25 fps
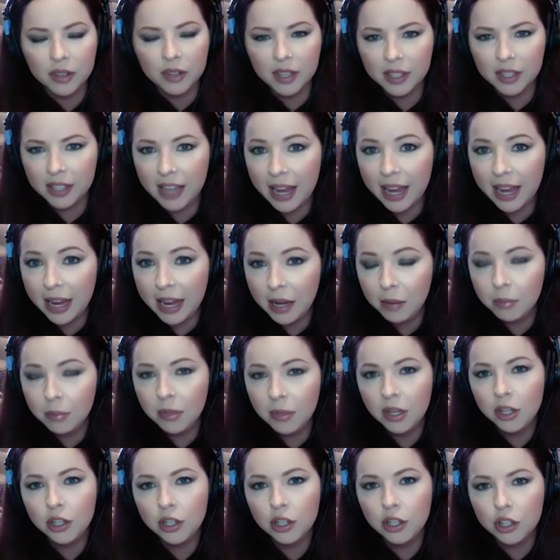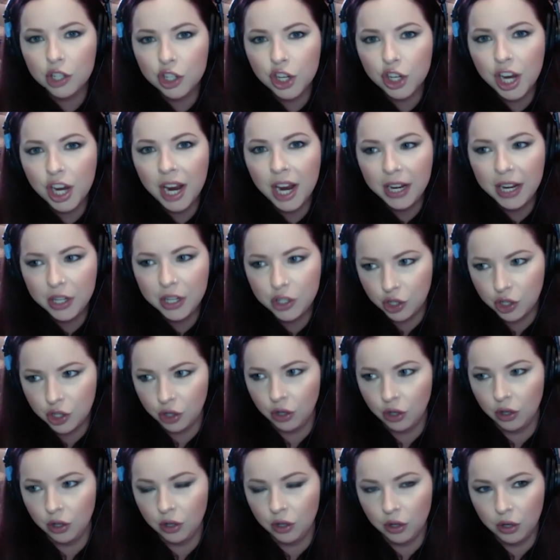game
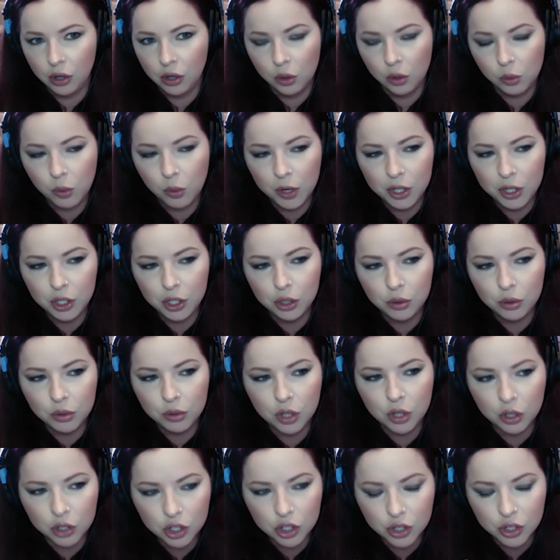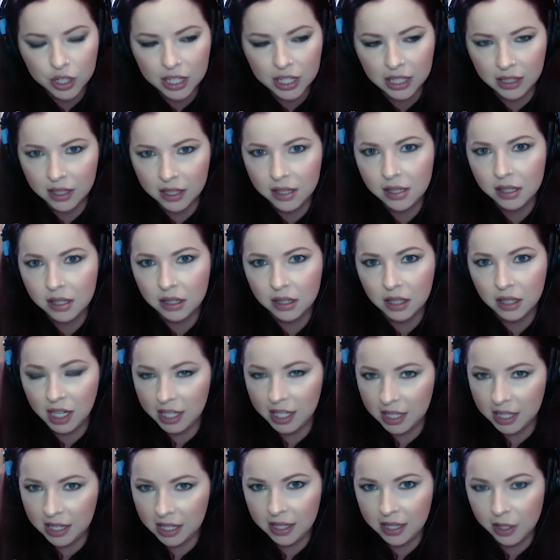changer oh, yeah. when you start treating this
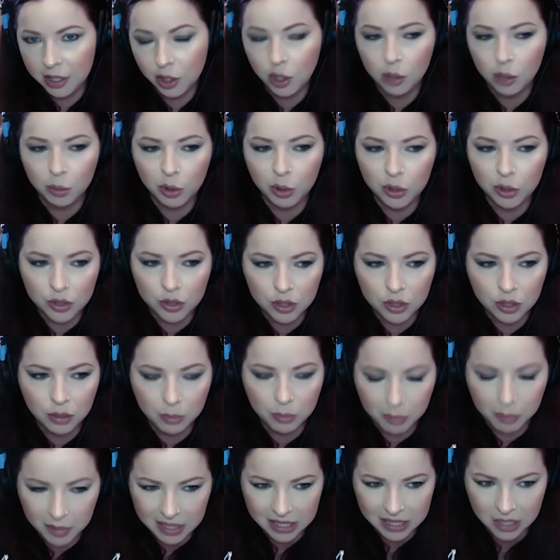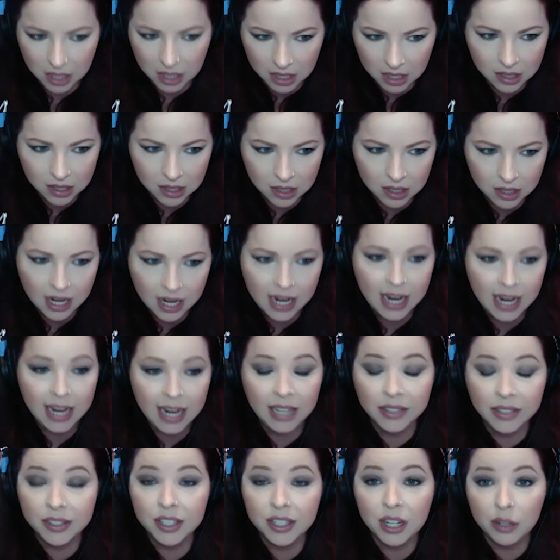like an e-commerce business
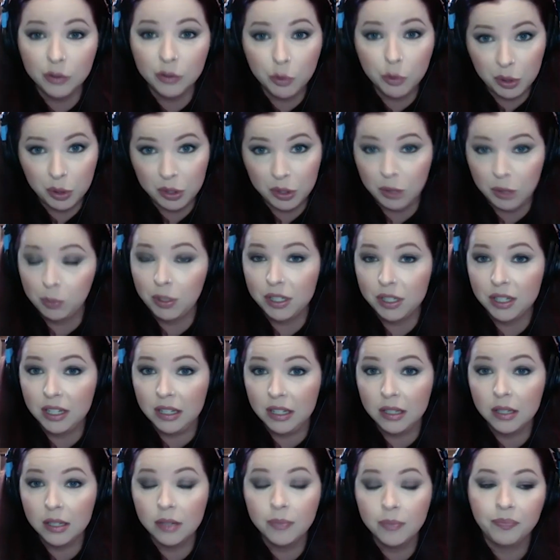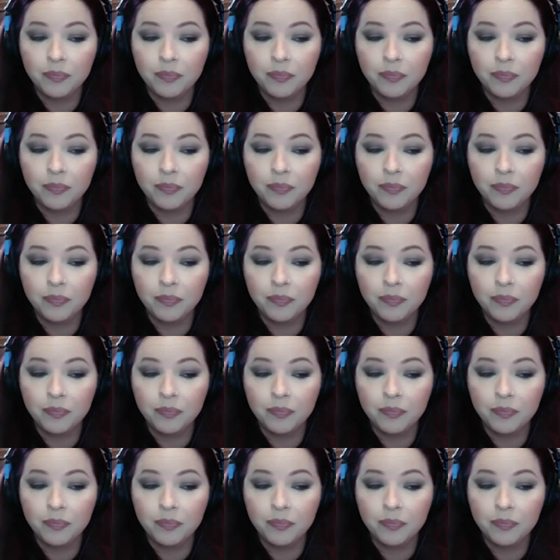instead of a music business.